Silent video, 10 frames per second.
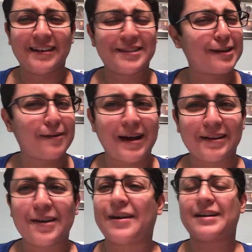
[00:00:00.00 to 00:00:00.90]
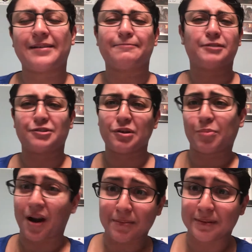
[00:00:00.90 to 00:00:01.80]
So I don't know. There's no
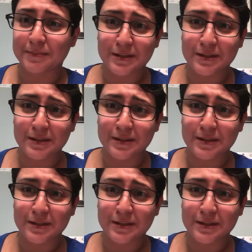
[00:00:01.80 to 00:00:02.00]
problem.